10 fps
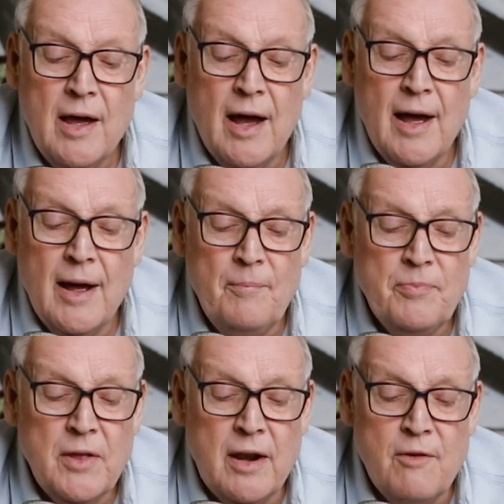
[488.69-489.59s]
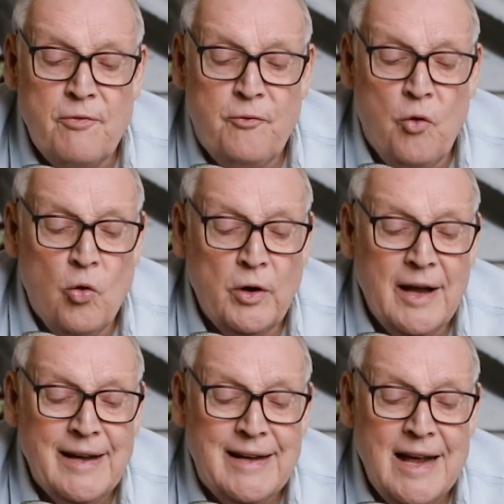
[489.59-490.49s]
that have fought
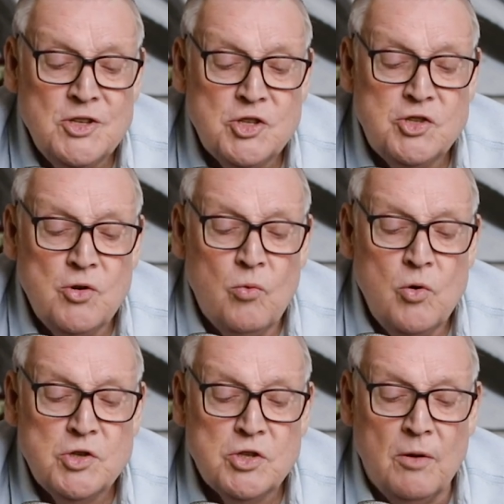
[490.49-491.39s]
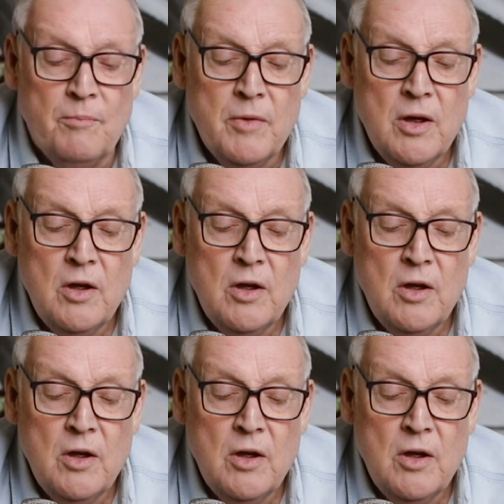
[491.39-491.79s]
against Jerusalem.